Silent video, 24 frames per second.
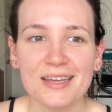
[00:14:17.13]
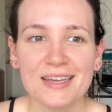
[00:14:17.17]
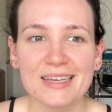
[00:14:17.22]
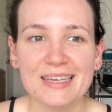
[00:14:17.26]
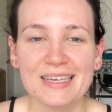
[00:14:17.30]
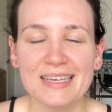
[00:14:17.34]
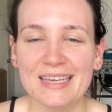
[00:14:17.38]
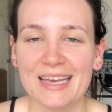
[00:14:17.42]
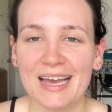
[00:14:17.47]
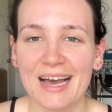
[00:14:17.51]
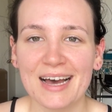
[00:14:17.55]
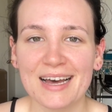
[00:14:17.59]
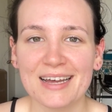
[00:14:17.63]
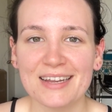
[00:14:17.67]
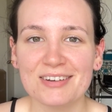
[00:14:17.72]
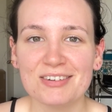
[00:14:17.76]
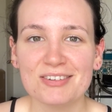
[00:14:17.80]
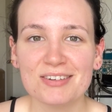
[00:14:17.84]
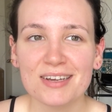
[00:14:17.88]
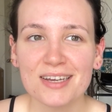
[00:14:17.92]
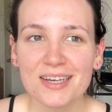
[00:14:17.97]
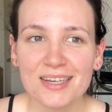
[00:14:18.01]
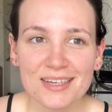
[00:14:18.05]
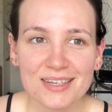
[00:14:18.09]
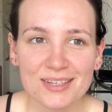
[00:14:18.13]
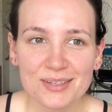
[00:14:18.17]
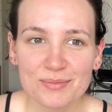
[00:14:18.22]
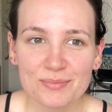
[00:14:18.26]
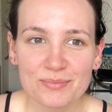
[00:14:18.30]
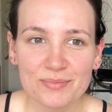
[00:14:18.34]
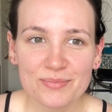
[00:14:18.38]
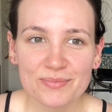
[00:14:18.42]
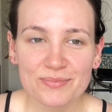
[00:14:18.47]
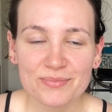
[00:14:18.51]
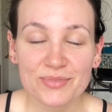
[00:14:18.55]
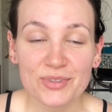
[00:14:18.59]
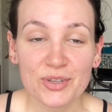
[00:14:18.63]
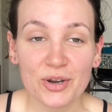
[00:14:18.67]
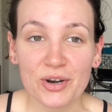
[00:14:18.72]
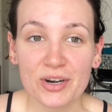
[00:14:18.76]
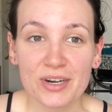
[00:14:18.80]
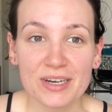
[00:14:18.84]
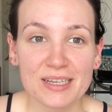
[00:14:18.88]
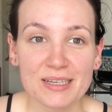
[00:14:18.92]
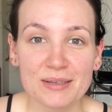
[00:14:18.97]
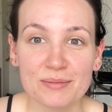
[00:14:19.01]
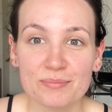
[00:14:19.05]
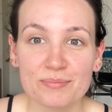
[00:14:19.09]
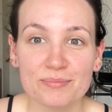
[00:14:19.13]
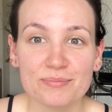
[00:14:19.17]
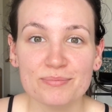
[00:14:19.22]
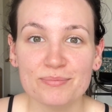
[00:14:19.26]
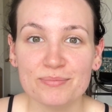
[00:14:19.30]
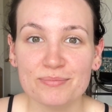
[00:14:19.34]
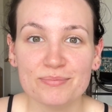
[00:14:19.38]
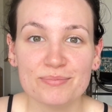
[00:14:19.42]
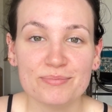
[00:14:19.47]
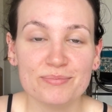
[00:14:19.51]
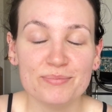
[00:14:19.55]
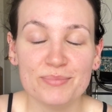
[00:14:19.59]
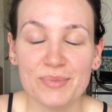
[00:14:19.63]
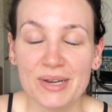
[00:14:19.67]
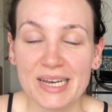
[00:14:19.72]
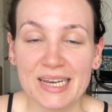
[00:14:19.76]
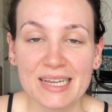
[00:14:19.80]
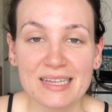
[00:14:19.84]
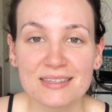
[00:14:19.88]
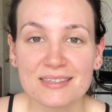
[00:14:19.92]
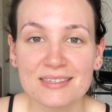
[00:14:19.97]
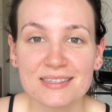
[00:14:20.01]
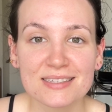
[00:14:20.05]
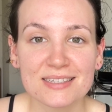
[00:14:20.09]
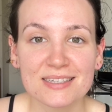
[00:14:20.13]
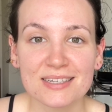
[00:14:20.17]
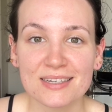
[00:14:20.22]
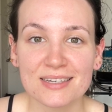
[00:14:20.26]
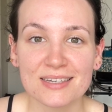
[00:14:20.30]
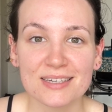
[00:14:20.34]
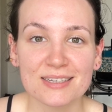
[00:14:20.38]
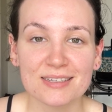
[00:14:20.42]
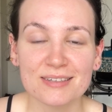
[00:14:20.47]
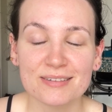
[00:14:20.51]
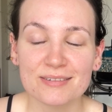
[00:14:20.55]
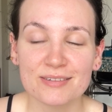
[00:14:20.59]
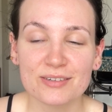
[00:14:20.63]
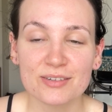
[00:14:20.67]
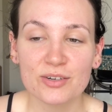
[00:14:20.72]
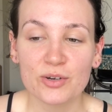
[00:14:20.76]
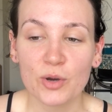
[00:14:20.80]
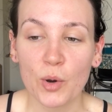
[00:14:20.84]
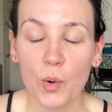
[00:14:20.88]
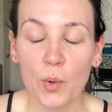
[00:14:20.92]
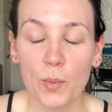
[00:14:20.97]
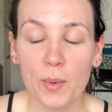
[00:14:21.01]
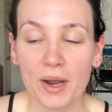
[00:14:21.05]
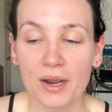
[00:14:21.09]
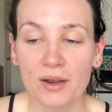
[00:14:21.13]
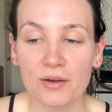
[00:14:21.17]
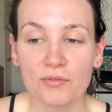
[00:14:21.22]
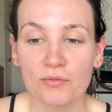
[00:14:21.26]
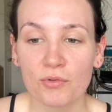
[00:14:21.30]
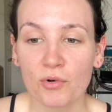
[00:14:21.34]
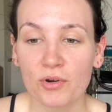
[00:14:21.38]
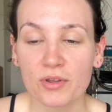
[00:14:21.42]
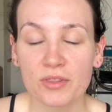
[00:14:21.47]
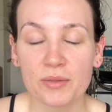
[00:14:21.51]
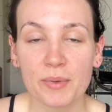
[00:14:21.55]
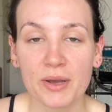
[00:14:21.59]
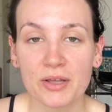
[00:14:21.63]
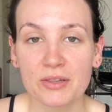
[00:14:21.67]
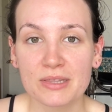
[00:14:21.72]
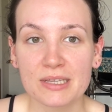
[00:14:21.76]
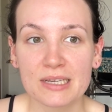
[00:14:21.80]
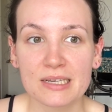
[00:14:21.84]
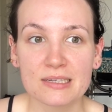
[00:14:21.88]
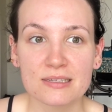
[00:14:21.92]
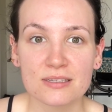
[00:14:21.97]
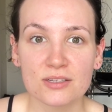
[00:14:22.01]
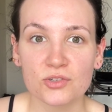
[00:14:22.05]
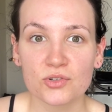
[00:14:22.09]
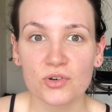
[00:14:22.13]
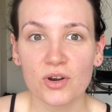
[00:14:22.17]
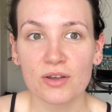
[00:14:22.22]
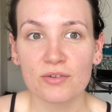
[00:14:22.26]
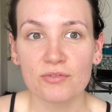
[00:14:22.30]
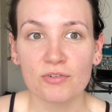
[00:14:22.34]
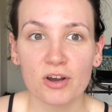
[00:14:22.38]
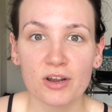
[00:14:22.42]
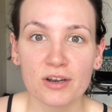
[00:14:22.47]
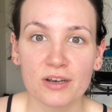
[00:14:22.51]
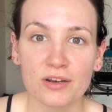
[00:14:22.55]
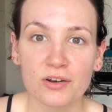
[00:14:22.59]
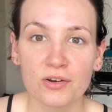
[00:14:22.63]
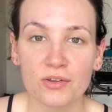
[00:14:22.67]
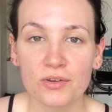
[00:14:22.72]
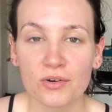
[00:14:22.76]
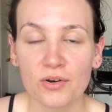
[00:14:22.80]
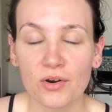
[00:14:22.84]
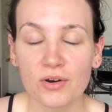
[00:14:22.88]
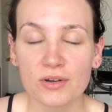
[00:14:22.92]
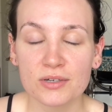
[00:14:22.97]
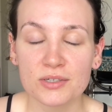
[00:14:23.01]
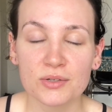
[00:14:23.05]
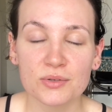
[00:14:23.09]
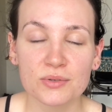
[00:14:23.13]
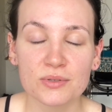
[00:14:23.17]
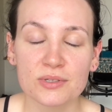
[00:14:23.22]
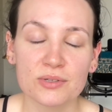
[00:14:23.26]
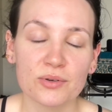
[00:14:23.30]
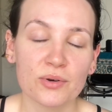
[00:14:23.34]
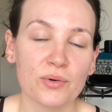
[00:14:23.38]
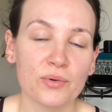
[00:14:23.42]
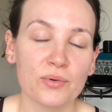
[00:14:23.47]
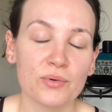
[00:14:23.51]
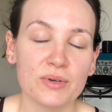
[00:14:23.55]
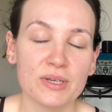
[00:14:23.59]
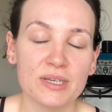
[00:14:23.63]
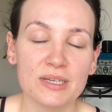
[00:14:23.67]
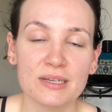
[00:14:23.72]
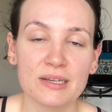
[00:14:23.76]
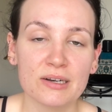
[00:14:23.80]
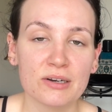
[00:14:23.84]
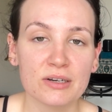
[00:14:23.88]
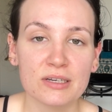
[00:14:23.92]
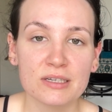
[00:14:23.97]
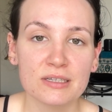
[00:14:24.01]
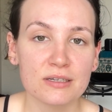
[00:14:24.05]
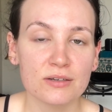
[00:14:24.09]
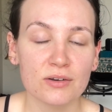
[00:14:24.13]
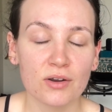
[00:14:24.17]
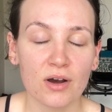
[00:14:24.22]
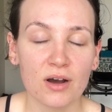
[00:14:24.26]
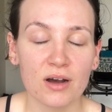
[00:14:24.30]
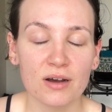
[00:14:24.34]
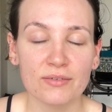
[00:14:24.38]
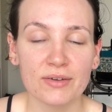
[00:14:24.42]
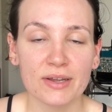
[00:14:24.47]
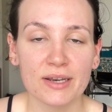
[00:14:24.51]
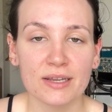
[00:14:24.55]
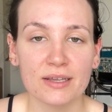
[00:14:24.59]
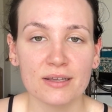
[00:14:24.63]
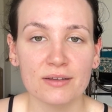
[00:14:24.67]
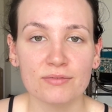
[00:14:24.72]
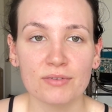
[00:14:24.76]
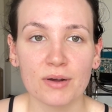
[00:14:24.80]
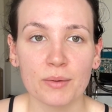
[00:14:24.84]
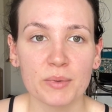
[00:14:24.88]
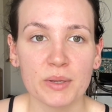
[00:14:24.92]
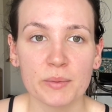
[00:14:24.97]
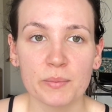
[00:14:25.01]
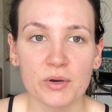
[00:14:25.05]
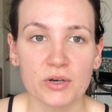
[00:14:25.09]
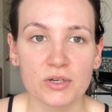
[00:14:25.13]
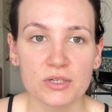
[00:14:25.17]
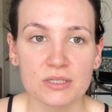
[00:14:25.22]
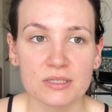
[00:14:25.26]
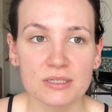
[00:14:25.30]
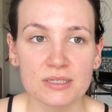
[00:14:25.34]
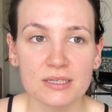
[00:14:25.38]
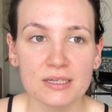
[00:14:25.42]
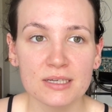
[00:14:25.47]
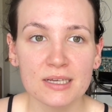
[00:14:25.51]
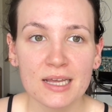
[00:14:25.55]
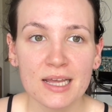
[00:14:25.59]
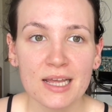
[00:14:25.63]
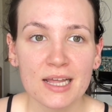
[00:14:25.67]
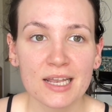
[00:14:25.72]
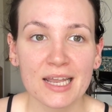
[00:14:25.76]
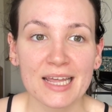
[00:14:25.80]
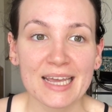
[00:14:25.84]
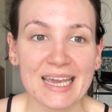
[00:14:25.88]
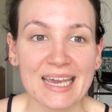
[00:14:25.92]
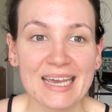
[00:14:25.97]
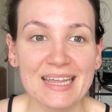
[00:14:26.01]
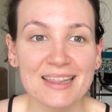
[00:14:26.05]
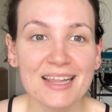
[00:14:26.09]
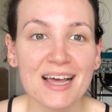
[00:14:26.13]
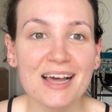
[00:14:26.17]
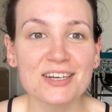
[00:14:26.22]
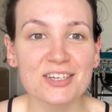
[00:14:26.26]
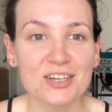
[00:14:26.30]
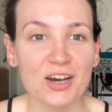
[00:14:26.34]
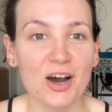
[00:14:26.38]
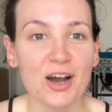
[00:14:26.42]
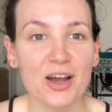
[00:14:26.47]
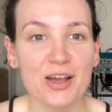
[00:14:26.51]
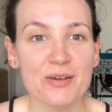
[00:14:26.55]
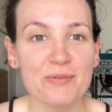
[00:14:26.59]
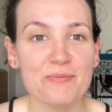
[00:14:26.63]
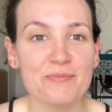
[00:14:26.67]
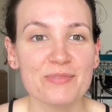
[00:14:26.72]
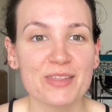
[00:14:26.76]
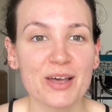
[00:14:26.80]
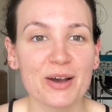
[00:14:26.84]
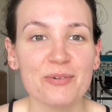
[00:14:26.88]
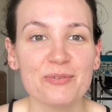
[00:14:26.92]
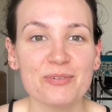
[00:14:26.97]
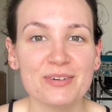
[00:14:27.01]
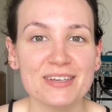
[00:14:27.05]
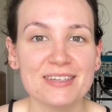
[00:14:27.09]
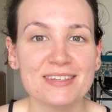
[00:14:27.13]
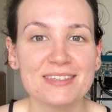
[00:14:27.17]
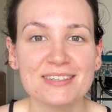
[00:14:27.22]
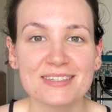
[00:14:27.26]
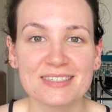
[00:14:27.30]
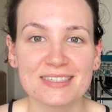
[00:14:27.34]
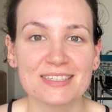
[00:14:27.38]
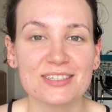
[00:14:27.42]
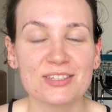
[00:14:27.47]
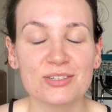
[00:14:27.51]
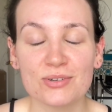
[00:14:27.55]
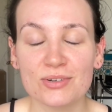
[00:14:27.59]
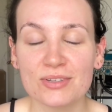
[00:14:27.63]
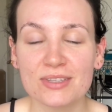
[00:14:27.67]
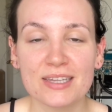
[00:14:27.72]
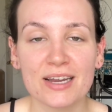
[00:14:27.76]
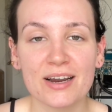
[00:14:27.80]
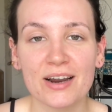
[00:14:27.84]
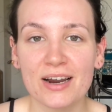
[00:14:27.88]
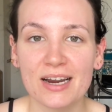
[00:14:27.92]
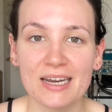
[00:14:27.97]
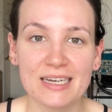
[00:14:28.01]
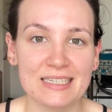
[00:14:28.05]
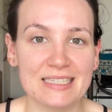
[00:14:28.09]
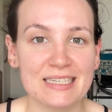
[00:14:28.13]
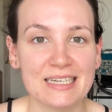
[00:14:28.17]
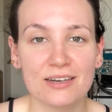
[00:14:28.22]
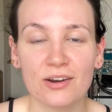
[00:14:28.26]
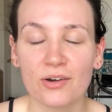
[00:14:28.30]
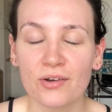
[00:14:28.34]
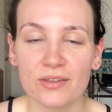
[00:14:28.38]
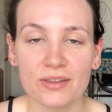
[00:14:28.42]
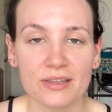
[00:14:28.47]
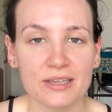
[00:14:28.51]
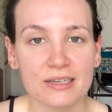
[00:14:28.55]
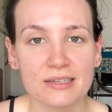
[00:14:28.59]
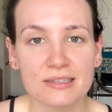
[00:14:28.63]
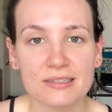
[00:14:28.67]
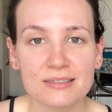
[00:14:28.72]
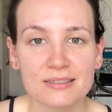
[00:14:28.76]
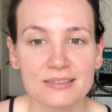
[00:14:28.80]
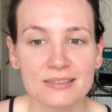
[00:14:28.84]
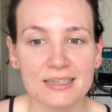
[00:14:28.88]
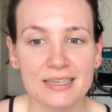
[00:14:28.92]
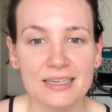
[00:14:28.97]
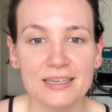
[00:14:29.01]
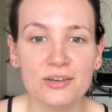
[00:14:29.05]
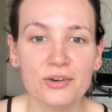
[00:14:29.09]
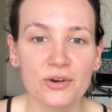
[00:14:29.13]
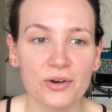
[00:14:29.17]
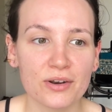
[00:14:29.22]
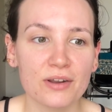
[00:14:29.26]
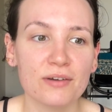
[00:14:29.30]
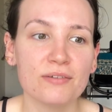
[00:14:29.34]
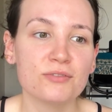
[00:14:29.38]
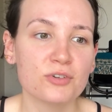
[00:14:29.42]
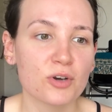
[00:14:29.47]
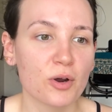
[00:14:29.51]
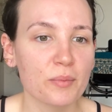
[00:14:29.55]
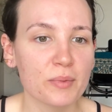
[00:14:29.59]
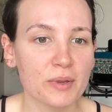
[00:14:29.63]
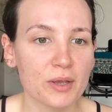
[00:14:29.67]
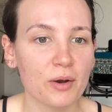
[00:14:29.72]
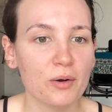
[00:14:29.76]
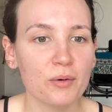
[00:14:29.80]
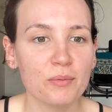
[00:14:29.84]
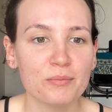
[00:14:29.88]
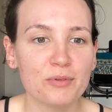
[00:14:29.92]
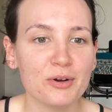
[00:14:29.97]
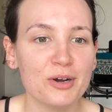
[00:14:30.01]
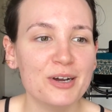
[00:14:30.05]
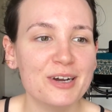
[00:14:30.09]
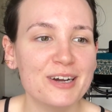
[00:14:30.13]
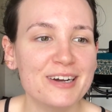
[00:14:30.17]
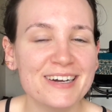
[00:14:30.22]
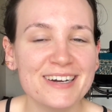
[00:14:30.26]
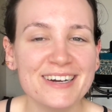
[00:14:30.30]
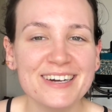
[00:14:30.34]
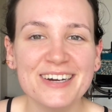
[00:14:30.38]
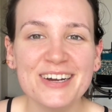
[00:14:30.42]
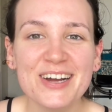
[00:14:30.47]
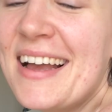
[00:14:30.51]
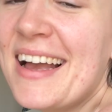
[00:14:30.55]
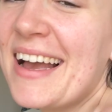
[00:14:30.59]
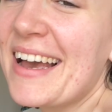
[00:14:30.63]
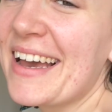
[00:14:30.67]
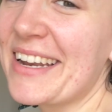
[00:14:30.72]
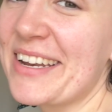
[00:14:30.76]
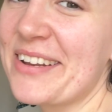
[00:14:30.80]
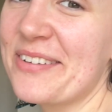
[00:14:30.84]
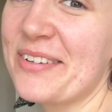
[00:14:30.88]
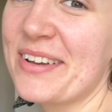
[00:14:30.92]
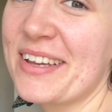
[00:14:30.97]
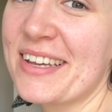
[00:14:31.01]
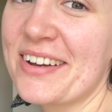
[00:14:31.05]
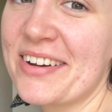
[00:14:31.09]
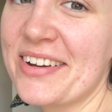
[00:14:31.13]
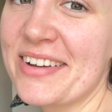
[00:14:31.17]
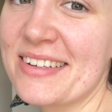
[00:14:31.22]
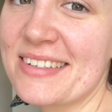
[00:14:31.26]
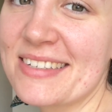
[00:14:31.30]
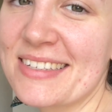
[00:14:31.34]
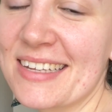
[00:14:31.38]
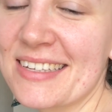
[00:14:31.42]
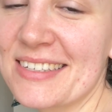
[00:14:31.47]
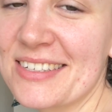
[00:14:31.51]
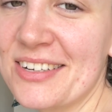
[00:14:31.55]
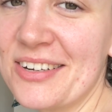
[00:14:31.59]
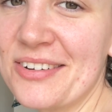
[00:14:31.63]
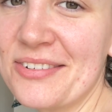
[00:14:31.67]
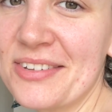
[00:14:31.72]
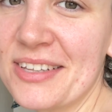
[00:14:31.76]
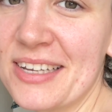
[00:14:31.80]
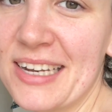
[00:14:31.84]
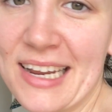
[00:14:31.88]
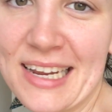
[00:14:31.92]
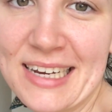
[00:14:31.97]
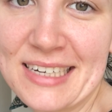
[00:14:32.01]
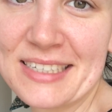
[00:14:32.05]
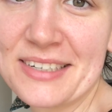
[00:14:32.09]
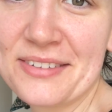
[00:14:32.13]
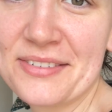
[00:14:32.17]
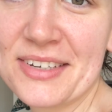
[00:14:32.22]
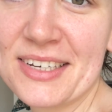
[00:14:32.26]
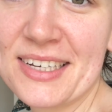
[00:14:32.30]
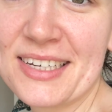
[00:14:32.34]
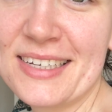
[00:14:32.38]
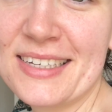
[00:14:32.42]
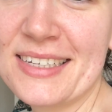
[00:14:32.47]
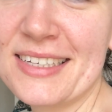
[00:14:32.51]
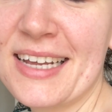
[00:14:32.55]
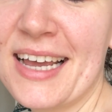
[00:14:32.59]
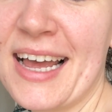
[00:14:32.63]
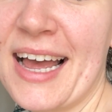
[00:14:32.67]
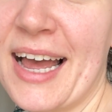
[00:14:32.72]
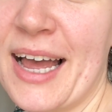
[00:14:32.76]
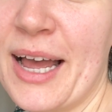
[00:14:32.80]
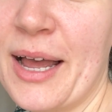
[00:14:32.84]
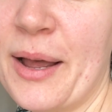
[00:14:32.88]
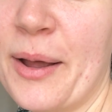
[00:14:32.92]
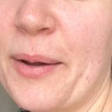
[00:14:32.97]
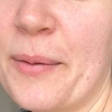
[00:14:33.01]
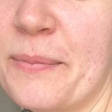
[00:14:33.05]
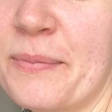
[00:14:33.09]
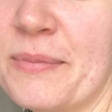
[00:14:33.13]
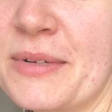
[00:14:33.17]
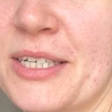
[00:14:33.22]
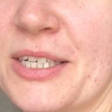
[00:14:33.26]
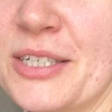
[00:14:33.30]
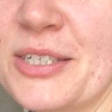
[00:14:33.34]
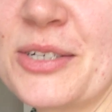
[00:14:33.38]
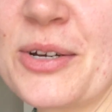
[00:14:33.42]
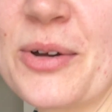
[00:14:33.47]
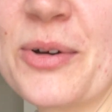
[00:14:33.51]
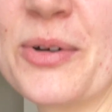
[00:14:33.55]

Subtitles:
he had 30 minutes to go back and forth about this and try find another auto, so he clearly did not have any family emergency. Like in that time that we stood there and did all this, he could have dropped me home. Anyway guys, that's enough of the negativity. To show